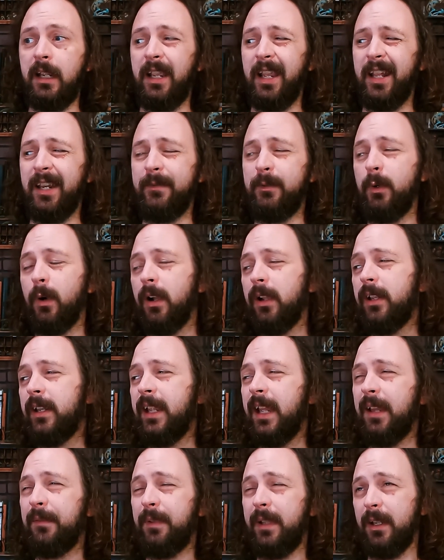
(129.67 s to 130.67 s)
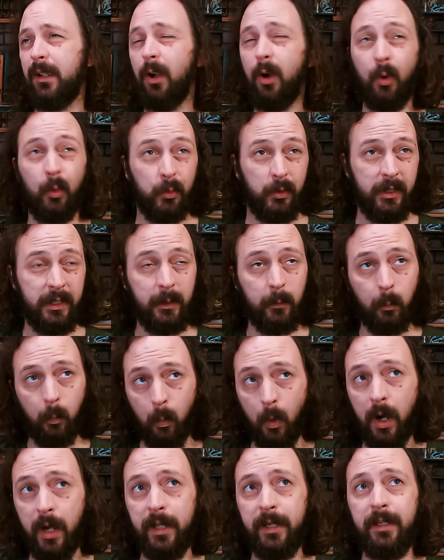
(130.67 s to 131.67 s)
And if you are going to have like only
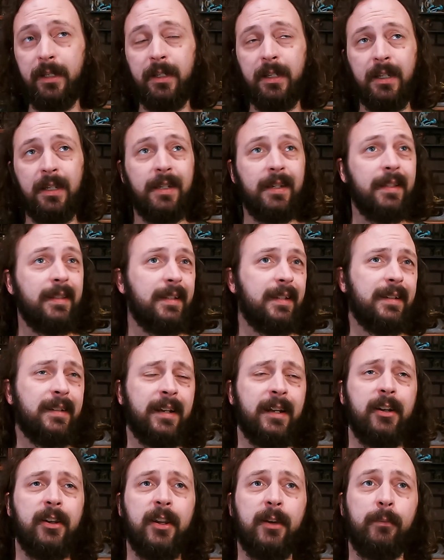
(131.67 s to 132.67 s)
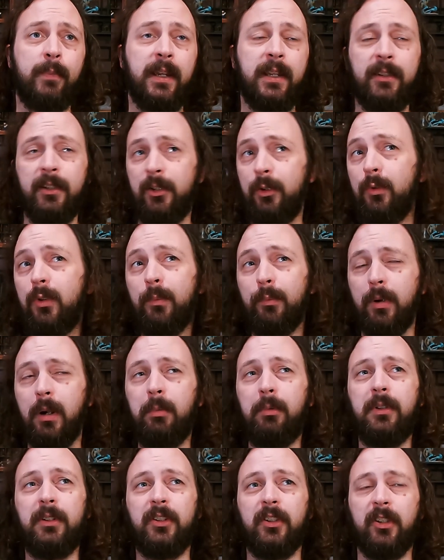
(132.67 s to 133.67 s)
one in the entire campaign, then you can
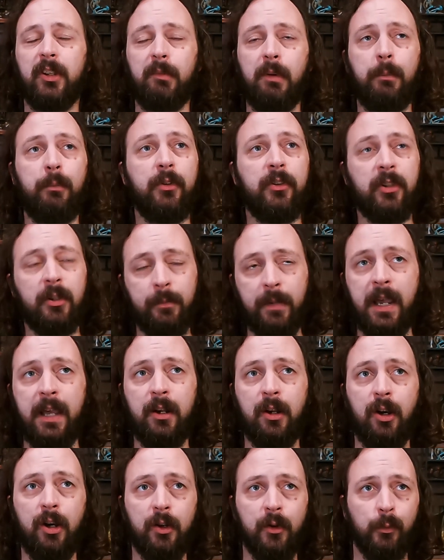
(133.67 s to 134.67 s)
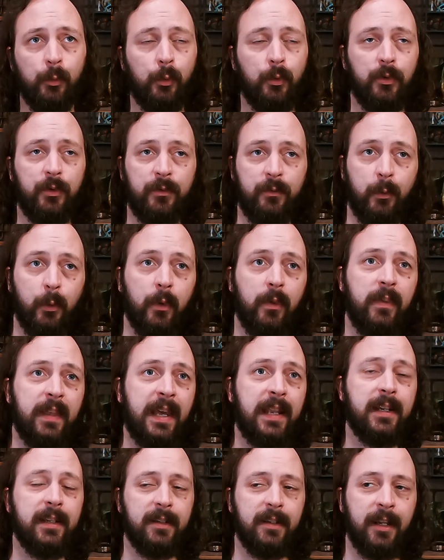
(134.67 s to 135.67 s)
probably just come up with some ad hoc rules for
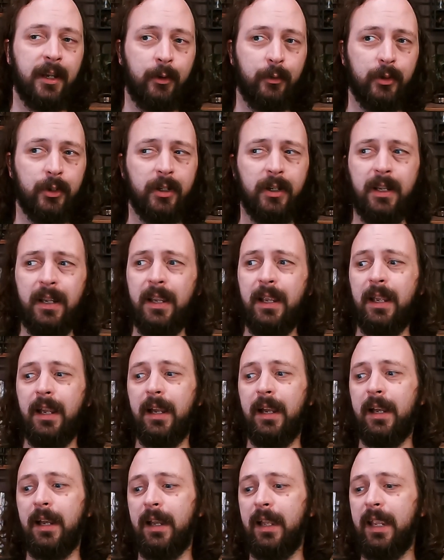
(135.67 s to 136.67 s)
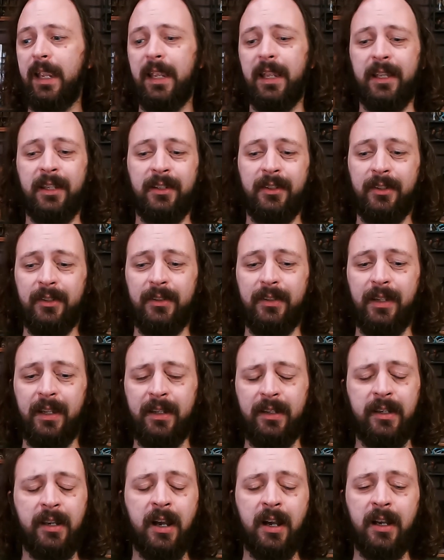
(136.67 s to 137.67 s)
that encounter, and
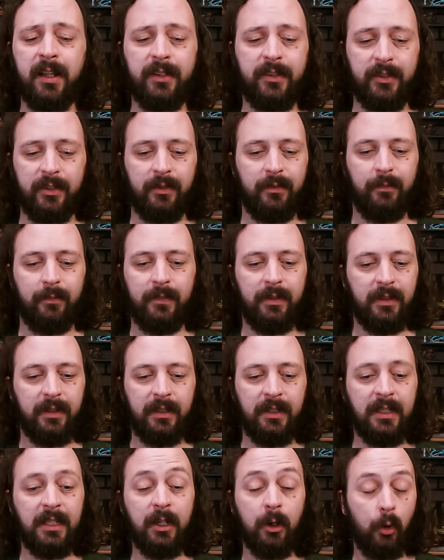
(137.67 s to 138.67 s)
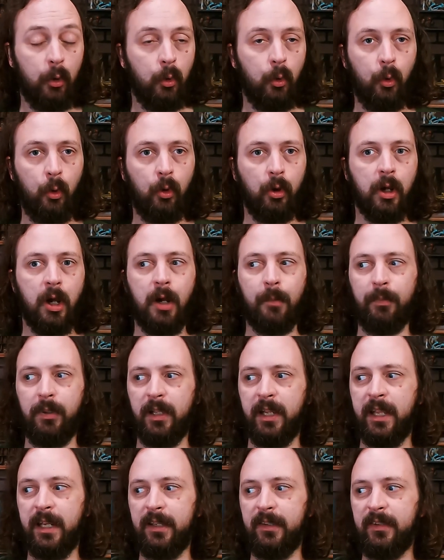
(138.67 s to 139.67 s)
not need a whole
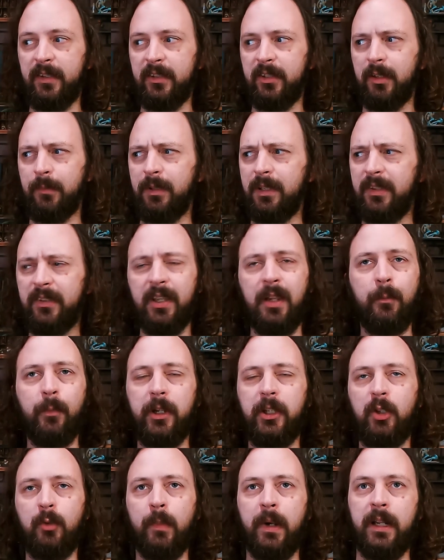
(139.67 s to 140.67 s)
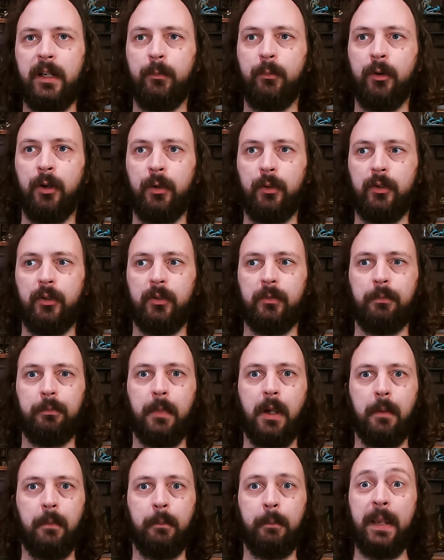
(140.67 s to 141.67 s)
complicated system in the same way you might approach
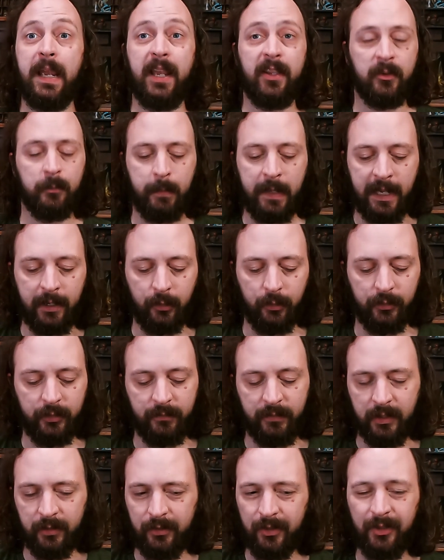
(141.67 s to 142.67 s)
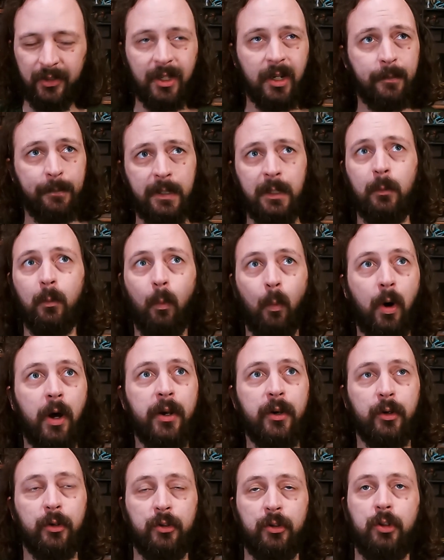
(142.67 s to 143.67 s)
mass battles. If there's just going to be
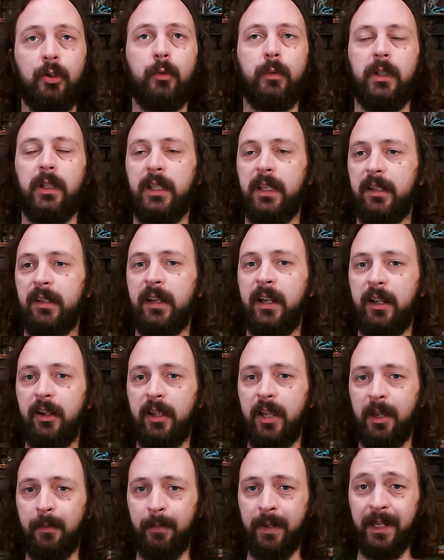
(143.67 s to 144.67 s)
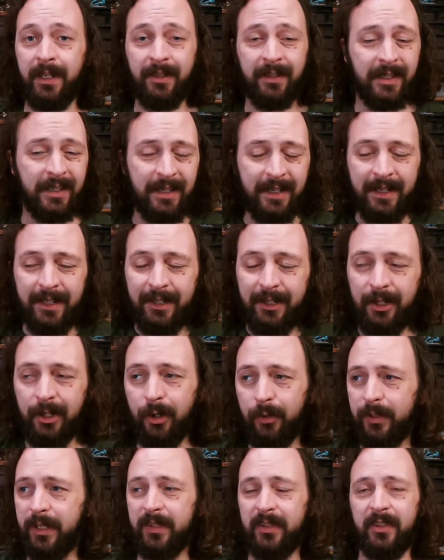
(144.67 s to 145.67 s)
one or two in the entire campaign, you
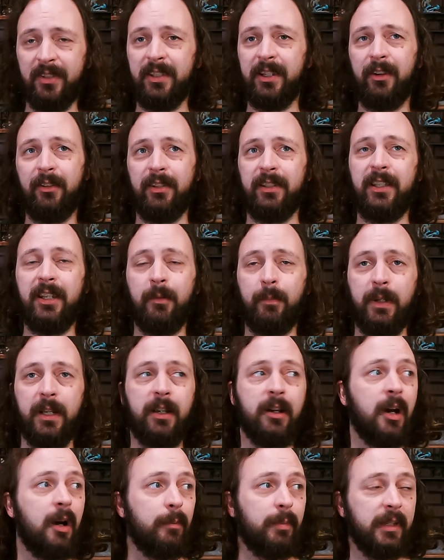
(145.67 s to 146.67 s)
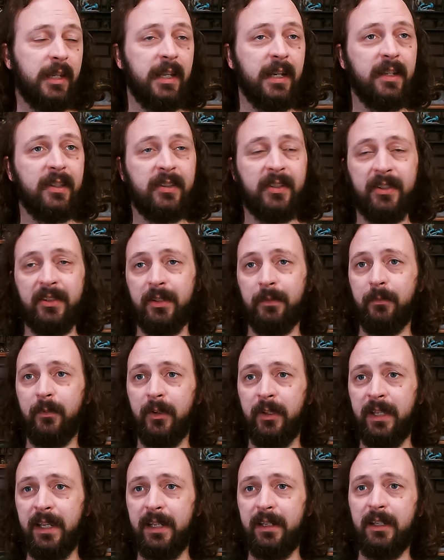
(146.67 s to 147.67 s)
don't necessarily need a big complicated system
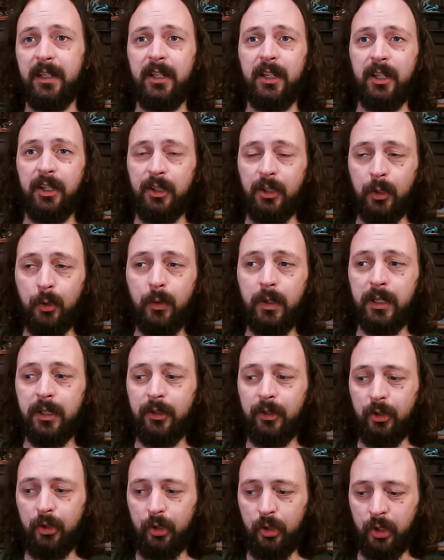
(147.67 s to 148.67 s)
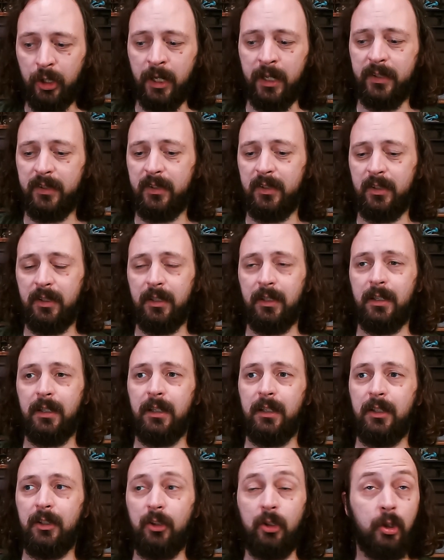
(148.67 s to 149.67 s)
for that. You can just
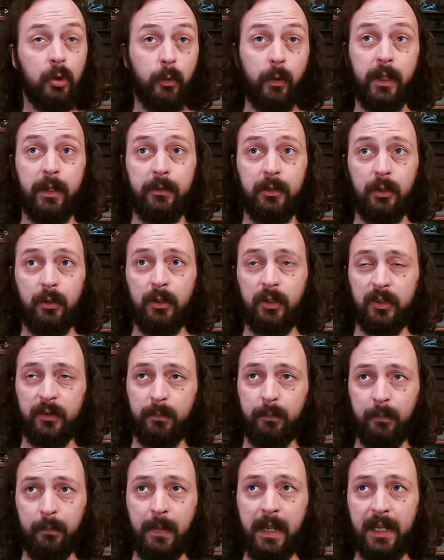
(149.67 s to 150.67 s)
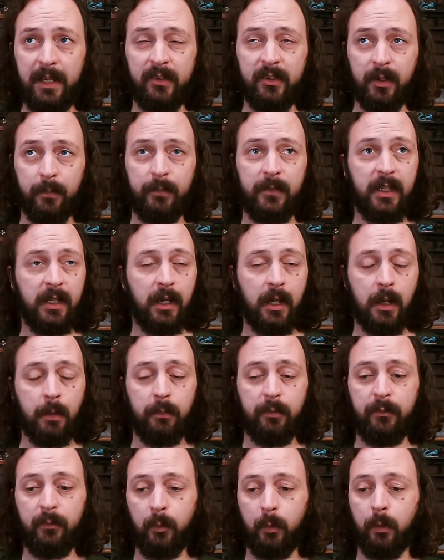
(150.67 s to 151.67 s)
do it. You can just make something
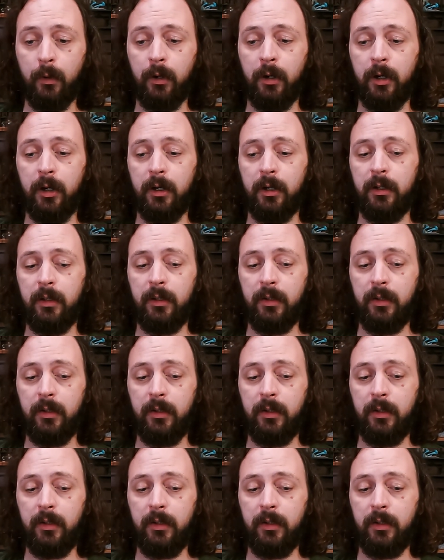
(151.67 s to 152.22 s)
up for